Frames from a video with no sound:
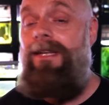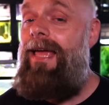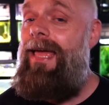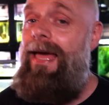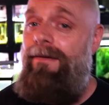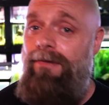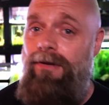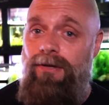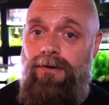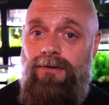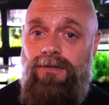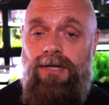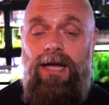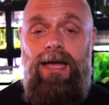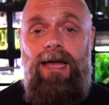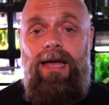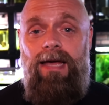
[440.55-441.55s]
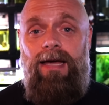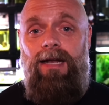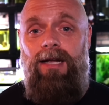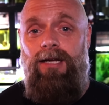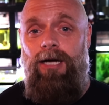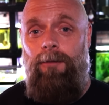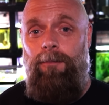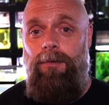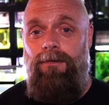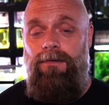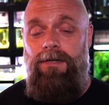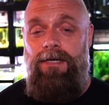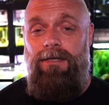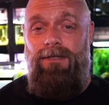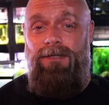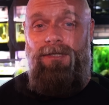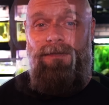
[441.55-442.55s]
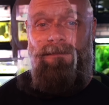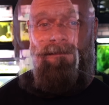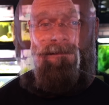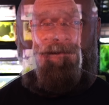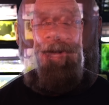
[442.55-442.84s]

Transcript: and haven't used in a couple of years.